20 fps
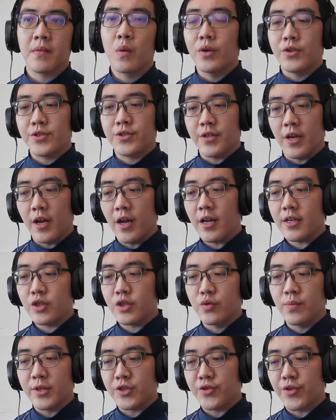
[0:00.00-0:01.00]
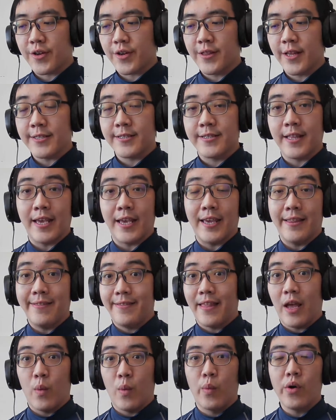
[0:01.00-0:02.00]
Which task you must recognize that
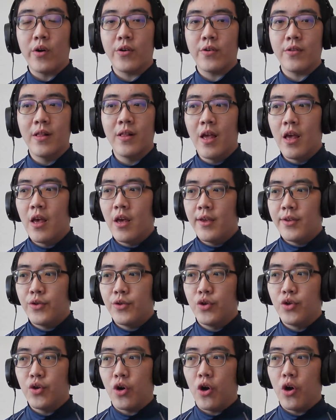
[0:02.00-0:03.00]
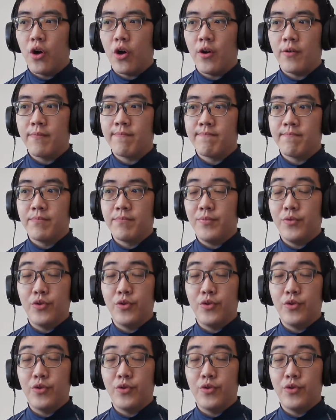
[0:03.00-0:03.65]
in that world, your